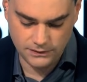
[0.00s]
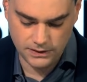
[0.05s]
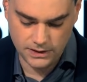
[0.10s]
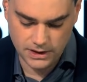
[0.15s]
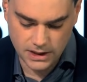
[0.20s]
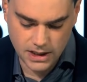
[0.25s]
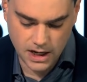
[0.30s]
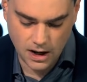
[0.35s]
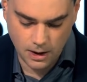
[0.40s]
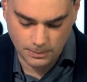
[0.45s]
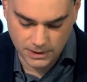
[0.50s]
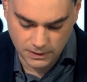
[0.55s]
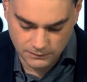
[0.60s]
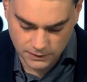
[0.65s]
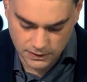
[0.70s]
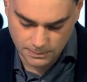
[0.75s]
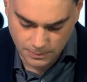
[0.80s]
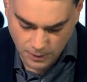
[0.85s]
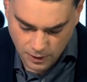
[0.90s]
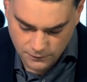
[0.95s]
If you need help
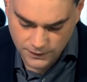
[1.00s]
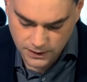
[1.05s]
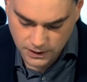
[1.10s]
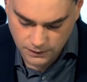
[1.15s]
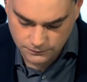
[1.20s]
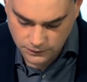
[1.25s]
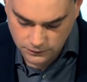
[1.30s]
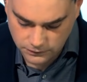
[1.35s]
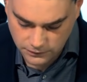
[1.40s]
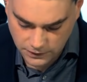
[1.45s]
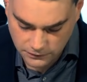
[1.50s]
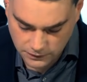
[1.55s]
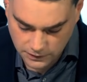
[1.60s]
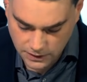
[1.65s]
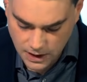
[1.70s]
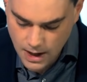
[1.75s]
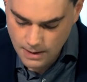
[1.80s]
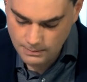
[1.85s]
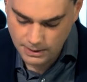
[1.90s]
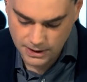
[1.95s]
giving the perfect gift this
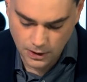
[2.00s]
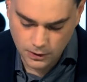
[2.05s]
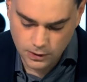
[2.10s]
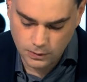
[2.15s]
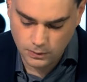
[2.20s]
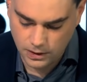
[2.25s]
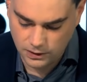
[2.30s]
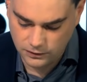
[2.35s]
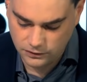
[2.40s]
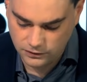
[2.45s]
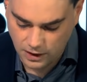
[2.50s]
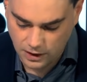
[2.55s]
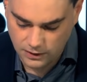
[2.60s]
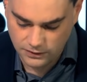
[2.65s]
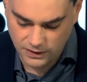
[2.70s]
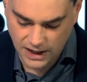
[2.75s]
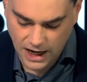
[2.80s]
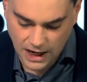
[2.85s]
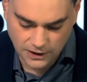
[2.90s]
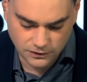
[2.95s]
season, but you don't know where to
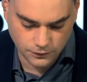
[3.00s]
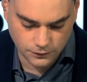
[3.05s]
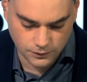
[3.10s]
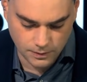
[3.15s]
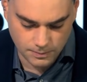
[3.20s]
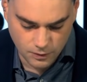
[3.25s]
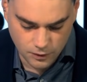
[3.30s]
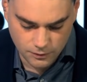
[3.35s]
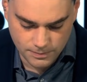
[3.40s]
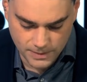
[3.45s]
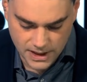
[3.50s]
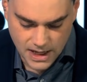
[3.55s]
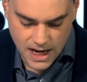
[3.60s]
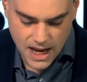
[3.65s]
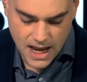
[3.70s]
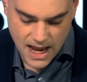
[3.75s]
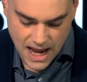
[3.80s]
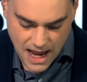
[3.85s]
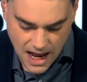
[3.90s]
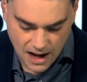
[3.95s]
start, the guys over at Movement
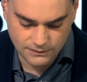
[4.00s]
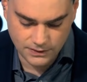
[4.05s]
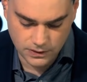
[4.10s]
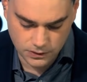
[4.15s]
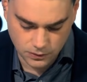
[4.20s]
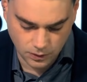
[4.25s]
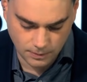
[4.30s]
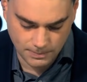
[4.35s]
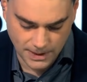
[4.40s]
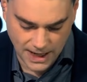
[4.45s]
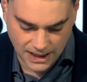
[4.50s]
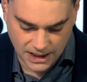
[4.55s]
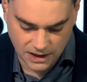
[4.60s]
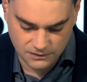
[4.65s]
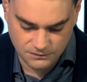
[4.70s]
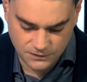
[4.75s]
have your back.